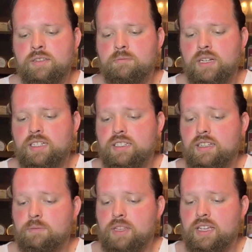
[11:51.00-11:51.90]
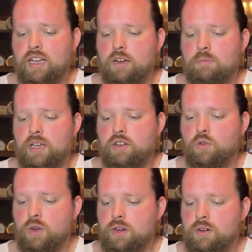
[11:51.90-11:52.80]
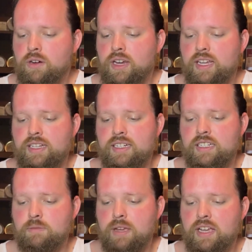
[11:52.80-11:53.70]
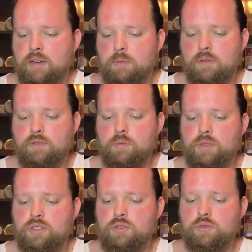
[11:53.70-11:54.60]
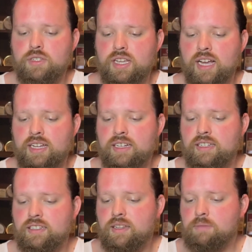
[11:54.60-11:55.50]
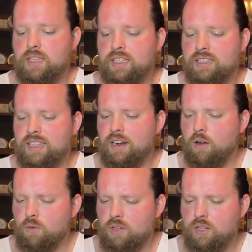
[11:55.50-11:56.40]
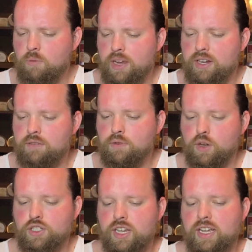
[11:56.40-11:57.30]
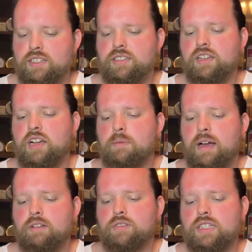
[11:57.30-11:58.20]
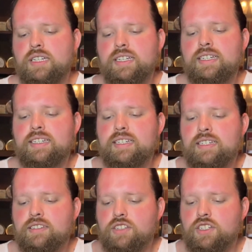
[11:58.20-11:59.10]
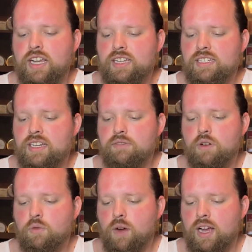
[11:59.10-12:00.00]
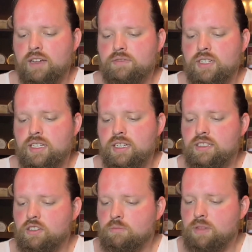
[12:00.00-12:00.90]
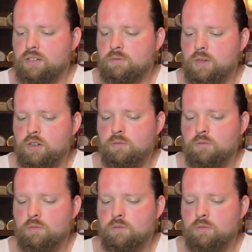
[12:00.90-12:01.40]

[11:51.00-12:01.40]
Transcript: but something a bit queer in his makeup from the Took side, something that only waited for a chance to come out. The chance never arrived until Bilbo